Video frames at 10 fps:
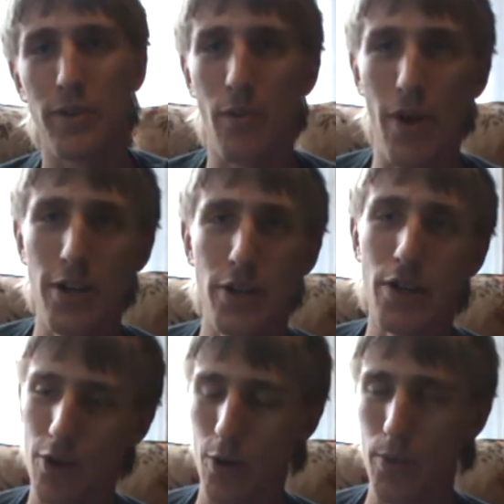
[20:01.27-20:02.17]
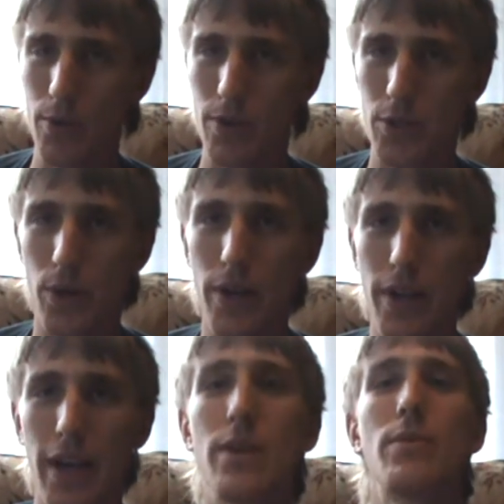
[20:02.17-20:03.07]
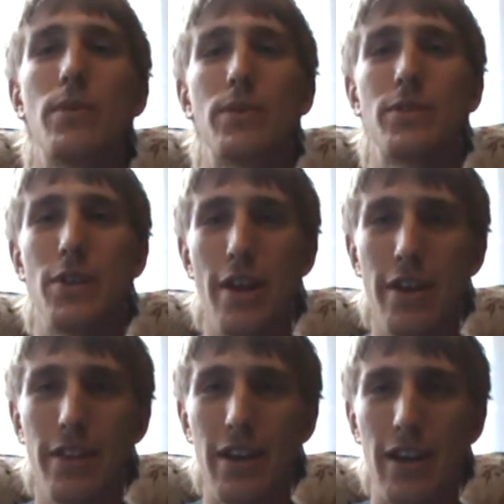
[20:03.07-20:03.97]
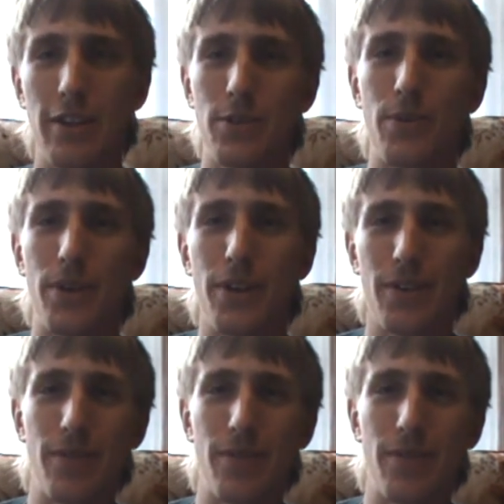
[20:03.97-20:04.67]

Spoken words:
for watching. Hope you enjoyed, and we'll see you in the next one.